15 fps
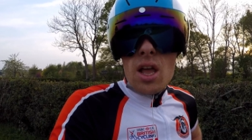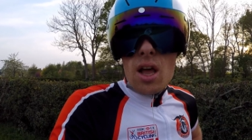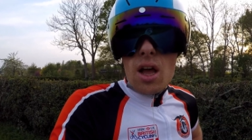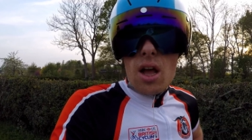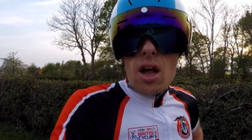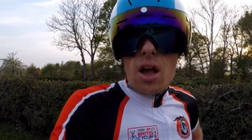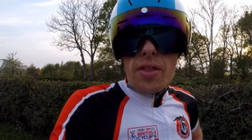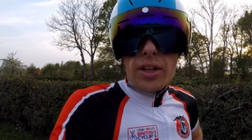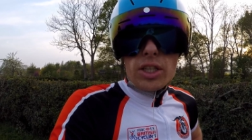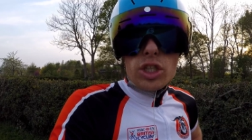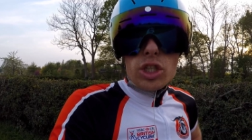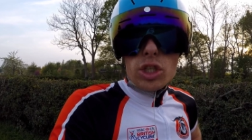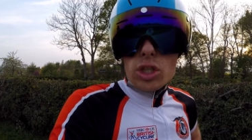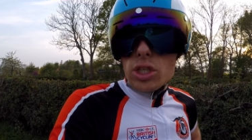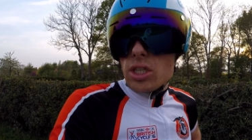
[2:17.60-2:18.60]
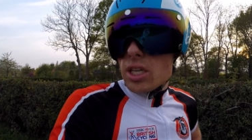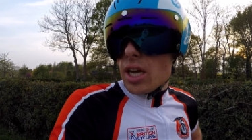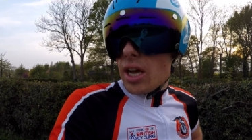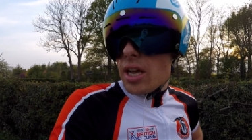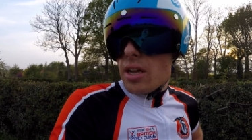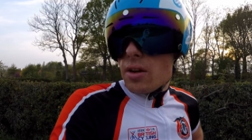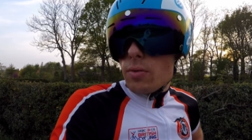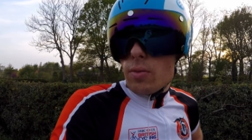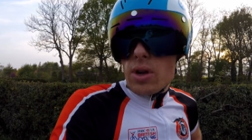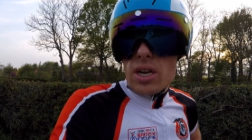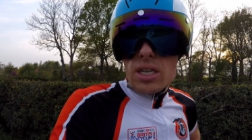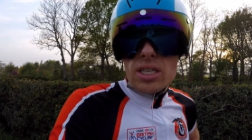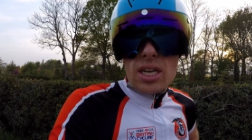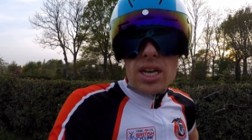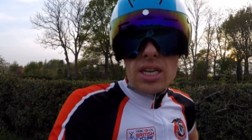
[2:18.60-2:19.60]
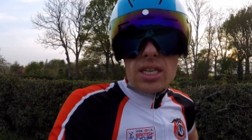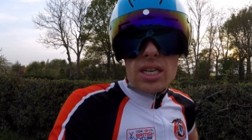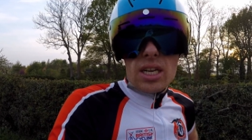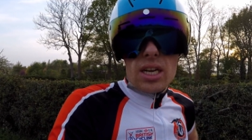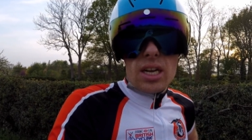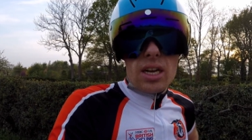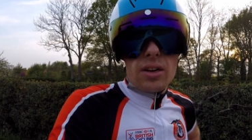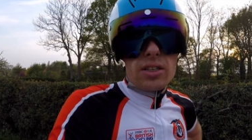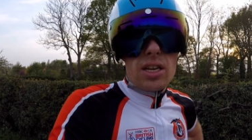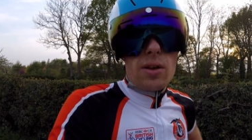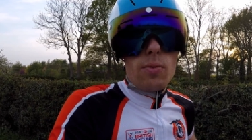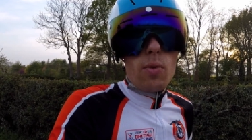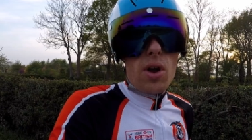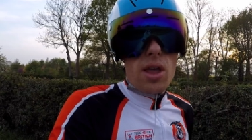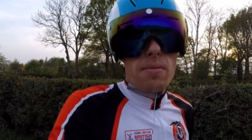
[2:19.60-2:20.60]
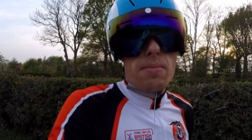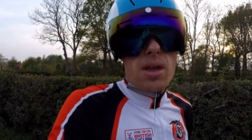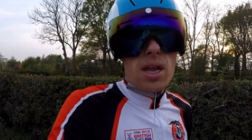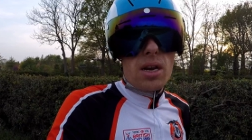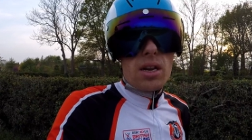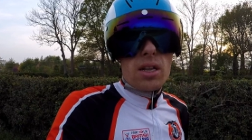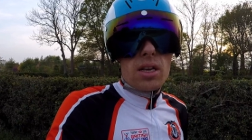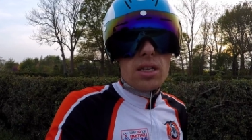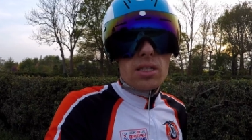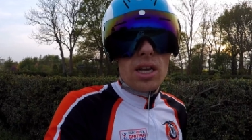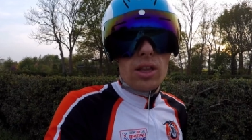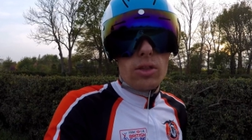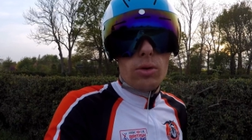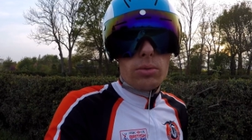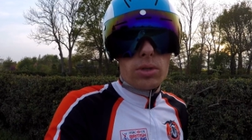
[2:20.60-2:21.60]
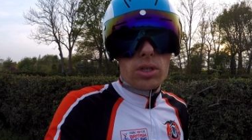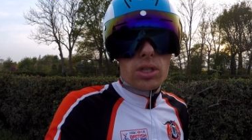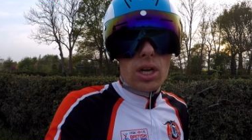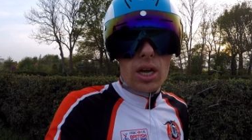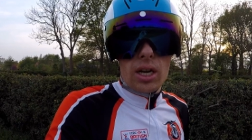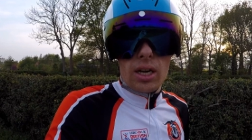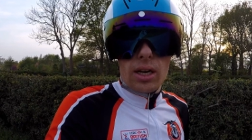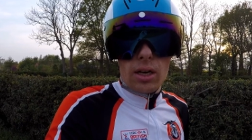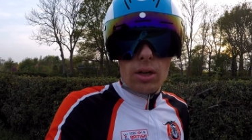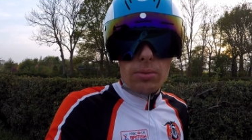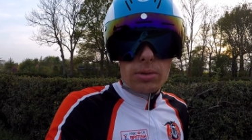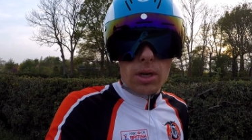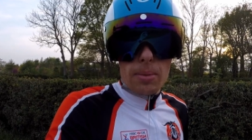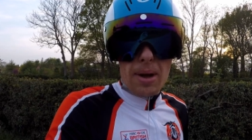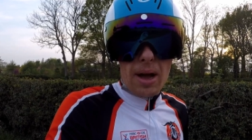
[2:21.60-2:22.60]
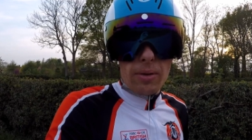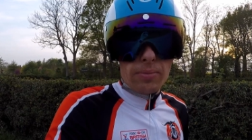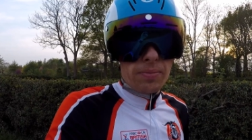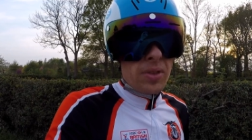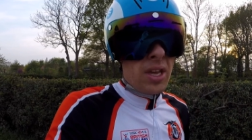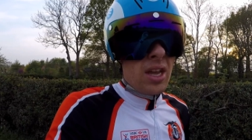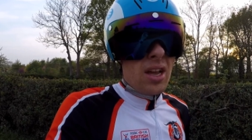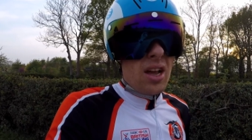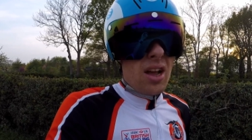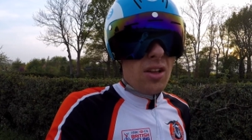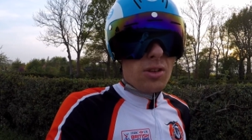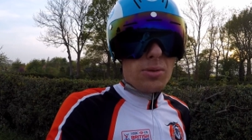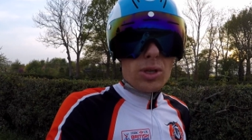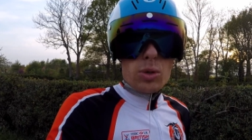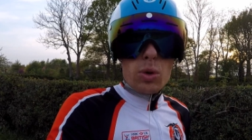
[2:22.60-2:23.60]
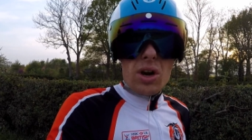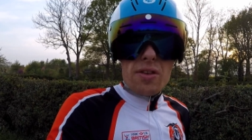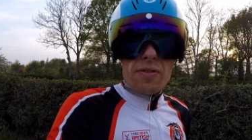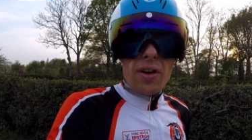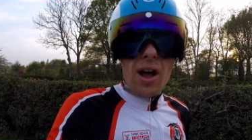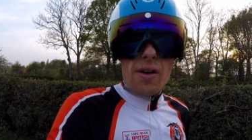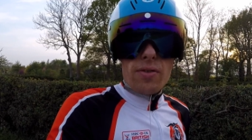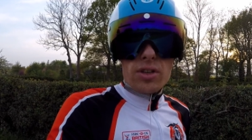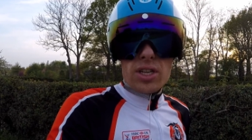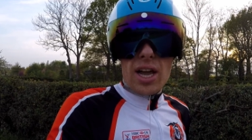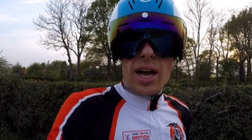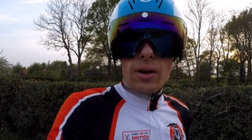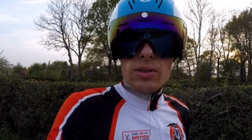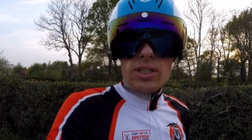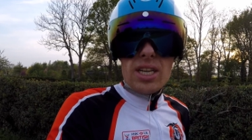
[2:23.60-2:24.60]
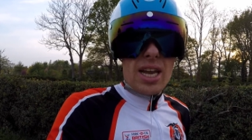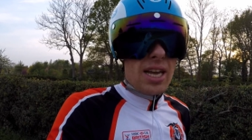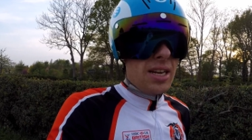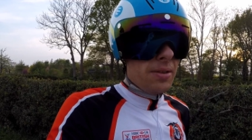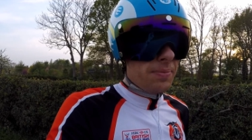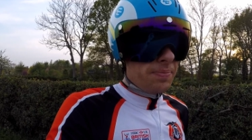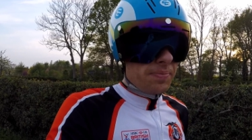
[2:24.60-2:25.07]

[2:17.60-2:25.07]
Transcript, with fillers: uh, and then sunday we did uh, and i say we me and the south Normanton cycling club so about there's about 25 of us out did